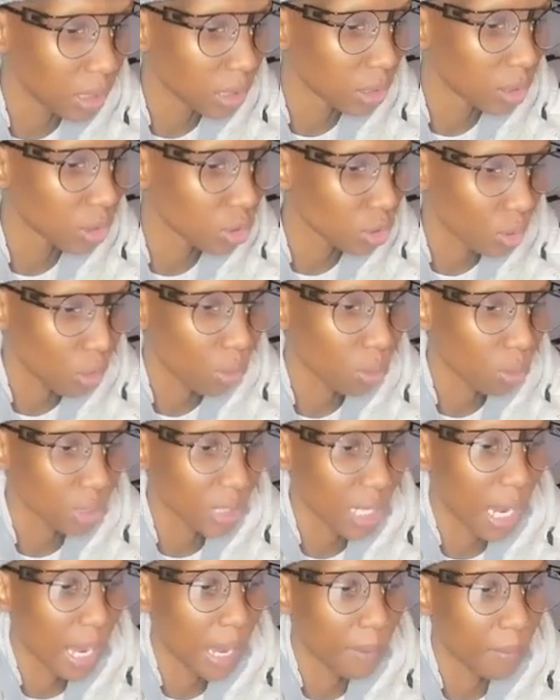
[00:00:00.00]
me this
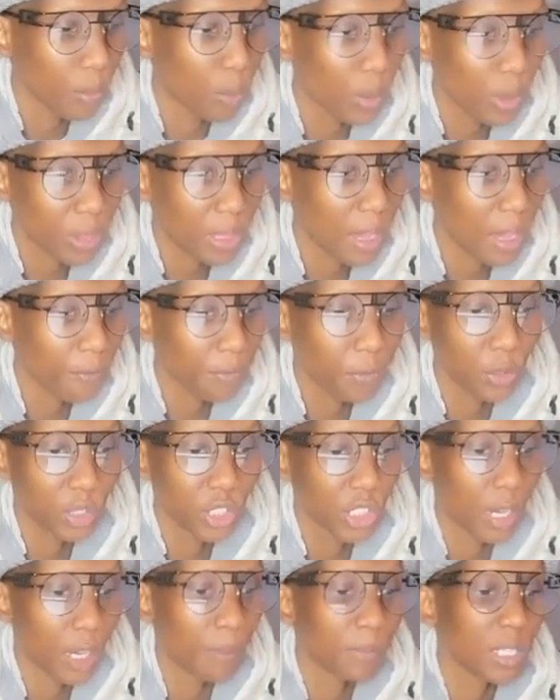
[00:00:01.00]
whole time with
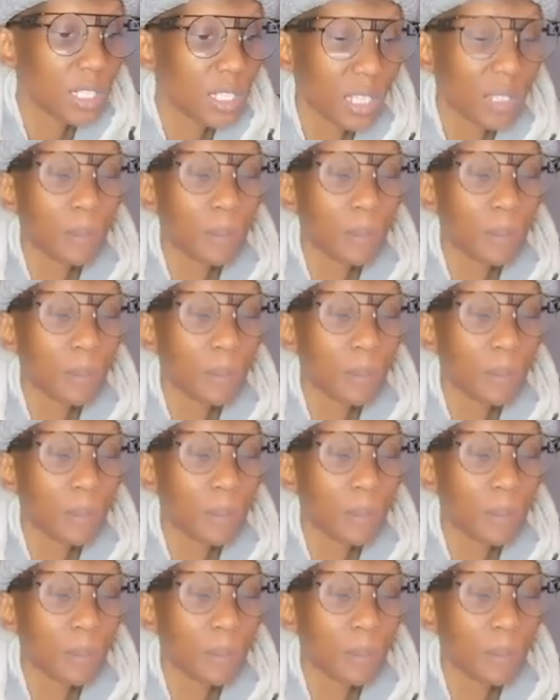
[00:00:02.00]
InfoJam.